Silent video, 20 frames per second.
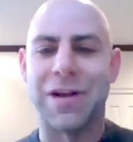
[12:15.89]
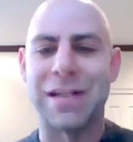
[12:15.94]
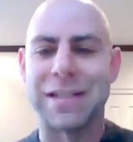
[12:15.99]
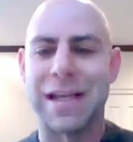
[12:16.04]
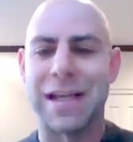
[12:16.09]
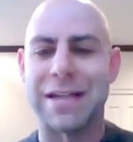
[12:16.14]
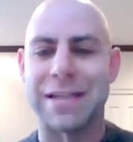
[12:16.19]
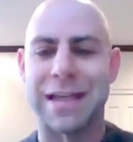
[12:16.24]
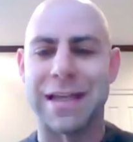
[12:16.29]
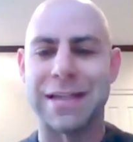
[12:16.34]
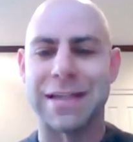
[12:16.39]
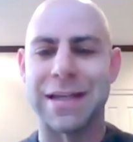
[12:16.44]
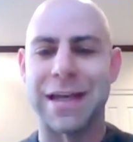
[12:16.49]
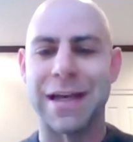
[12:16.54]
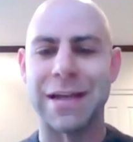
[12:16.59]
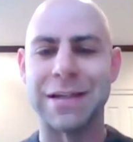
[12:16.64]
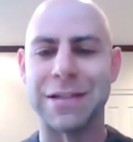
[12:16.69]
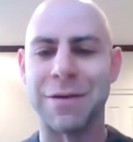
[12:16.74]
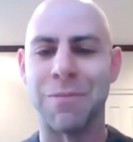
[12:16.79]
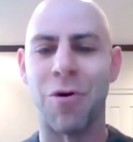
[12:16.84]
And that
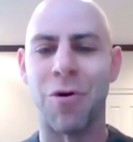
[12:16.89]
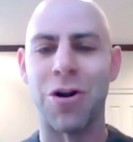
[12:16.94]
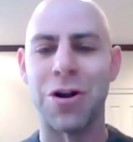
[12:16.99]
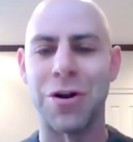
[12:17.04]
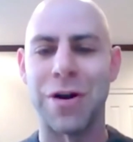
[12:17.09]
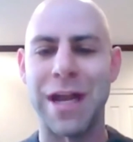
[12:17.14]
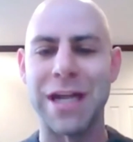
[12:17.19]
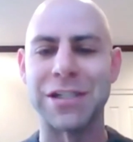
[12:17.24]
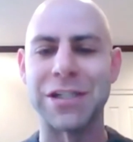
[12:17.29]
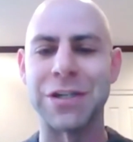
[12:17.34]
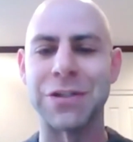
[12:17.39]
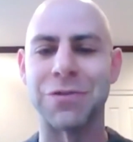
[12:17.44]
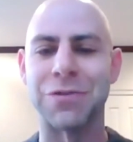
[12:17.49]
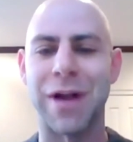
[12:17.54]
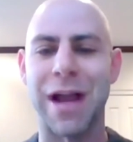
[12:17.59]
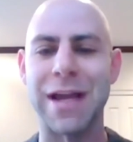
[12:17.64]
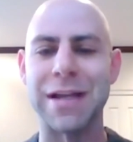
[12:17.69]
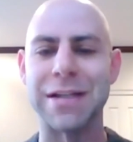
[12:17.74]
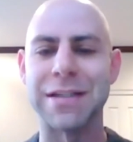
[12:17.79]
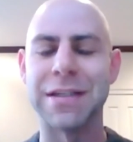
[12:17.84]
translates into more
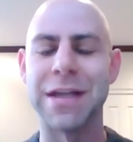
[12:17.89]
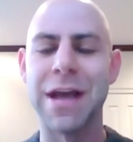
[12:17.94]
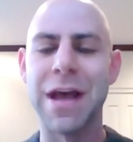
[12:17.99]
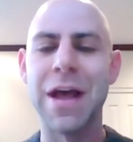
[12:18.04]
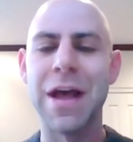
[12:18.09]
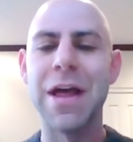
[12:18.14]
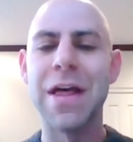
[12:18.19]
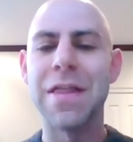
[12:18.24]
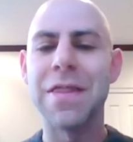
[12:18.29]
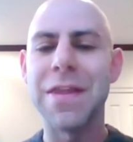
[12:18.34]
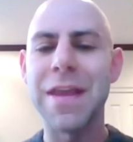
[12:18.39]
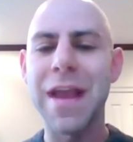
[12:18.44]
donations raised.